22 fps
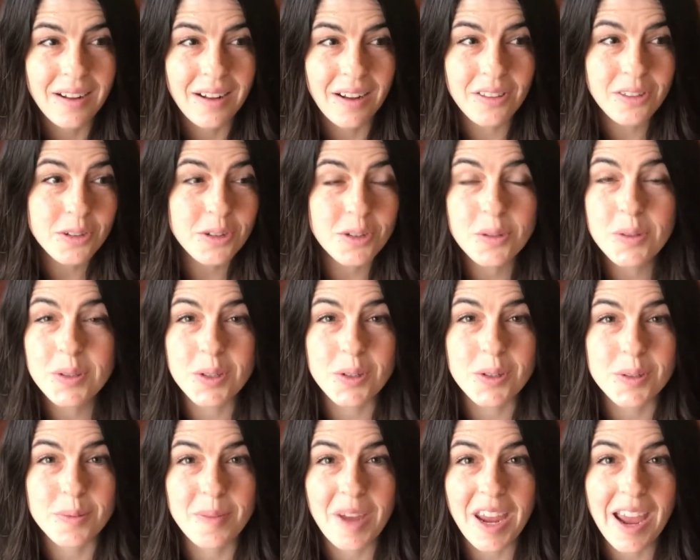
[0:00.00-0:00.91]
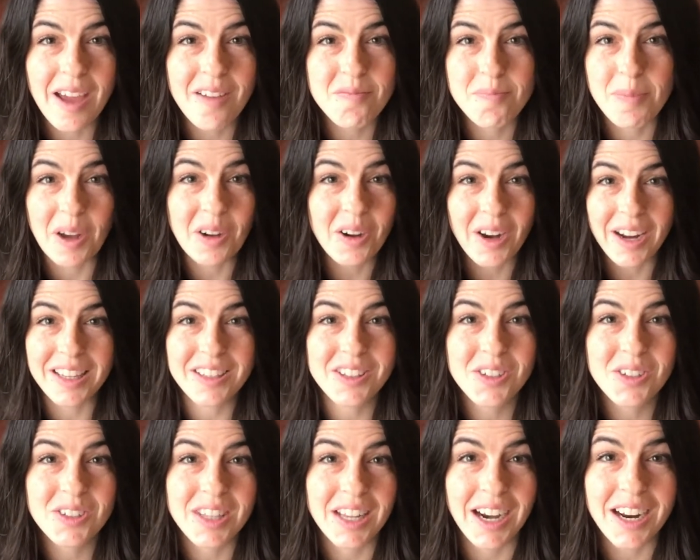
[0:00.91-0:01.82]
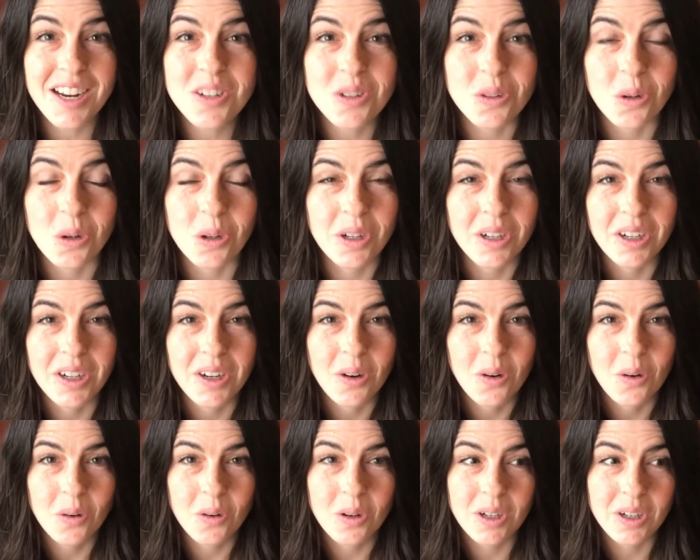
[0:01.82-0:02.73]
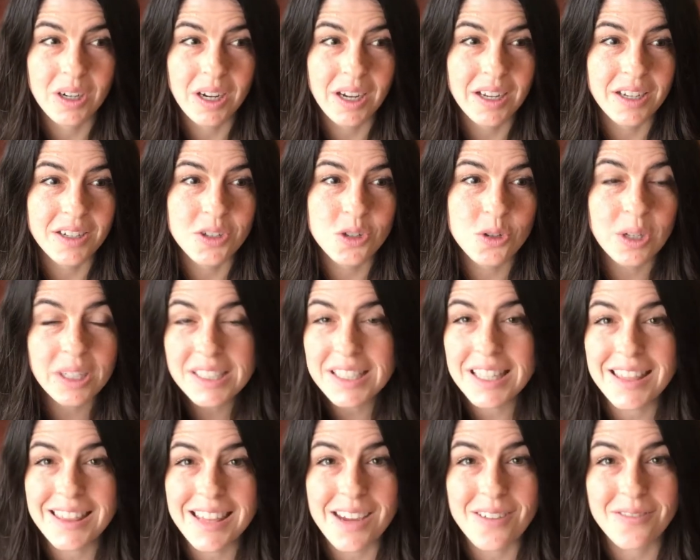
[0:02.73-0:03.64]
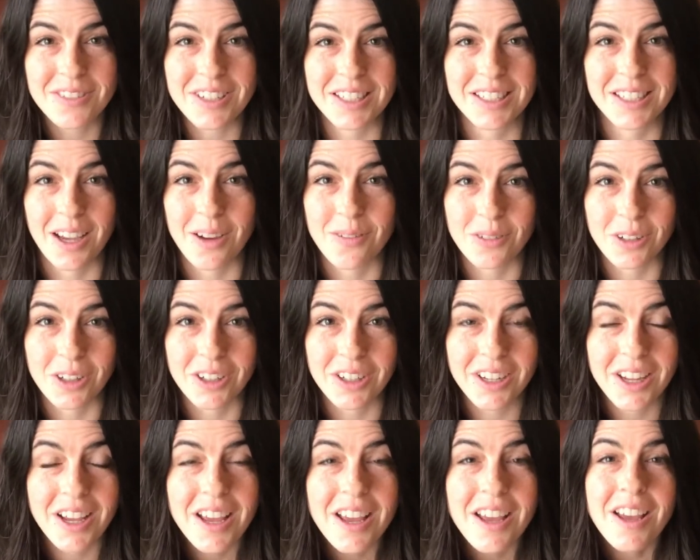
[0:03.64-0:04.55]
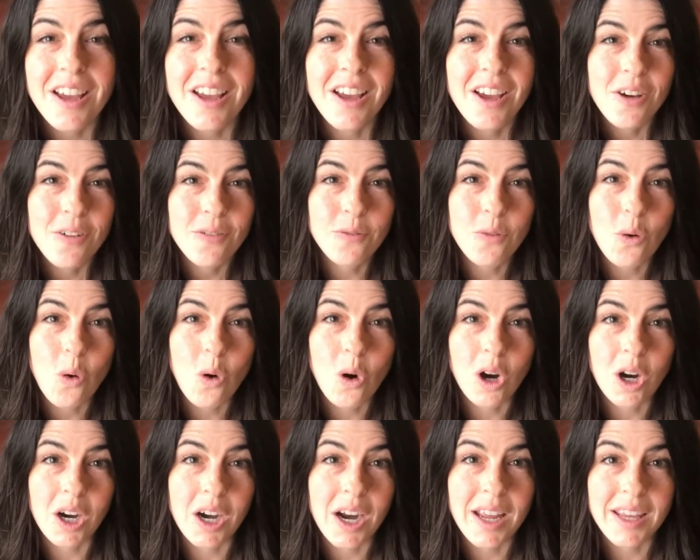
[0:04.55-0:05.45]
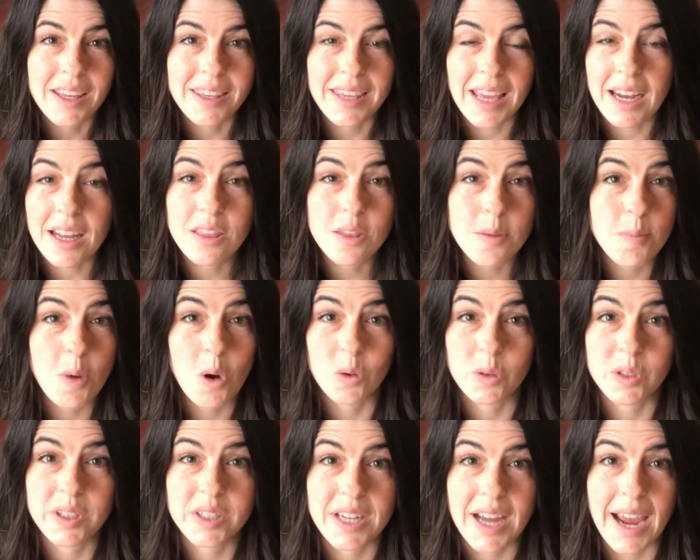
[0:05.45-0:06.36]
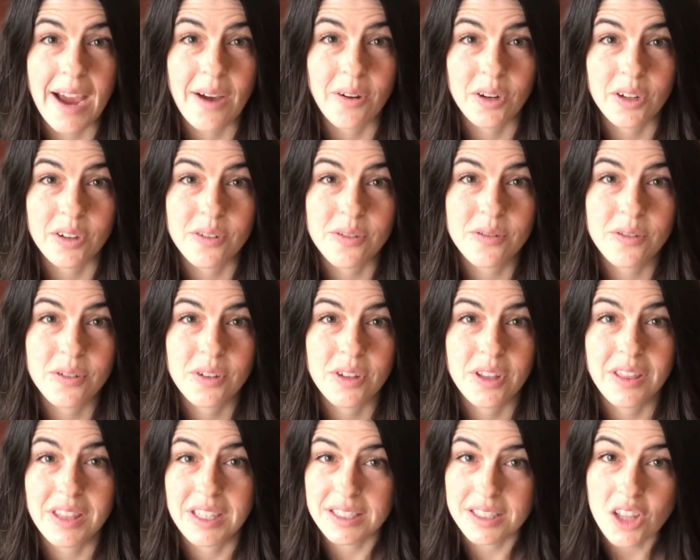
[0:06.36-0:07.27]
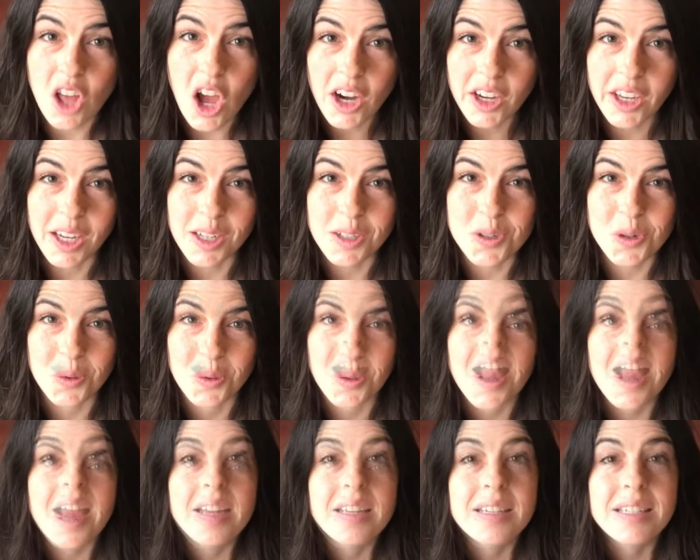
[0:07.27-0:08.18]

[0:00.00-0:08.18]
other users may have better answers than I do or tricks that they've discovered for getting the most out of this logging tool.